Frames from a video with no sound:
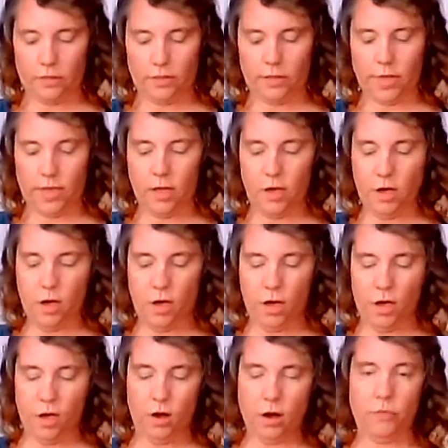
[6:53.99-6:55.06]
they
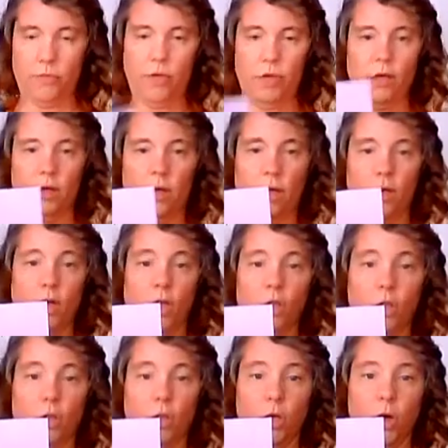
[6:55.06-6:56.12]
are the
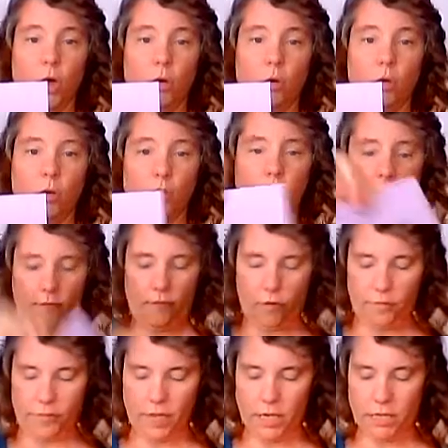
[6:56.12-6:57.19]
local
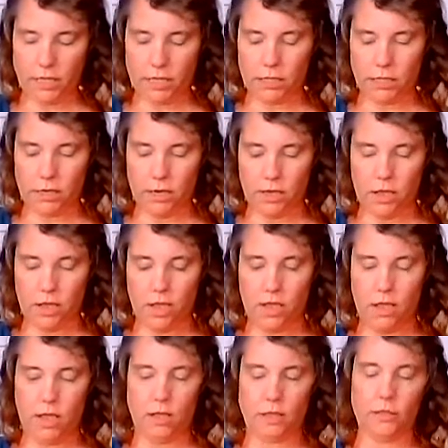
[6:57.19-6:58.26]
government,
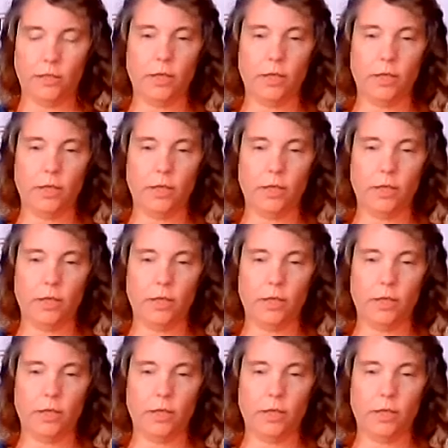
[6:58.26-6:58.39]
and